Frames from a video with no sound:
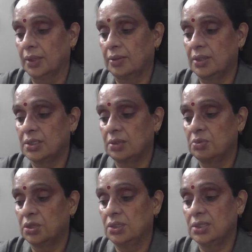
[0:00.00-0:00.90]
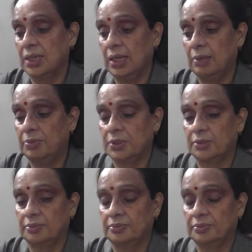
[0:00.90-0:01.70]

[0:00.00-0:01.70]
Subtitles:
transcription is helped.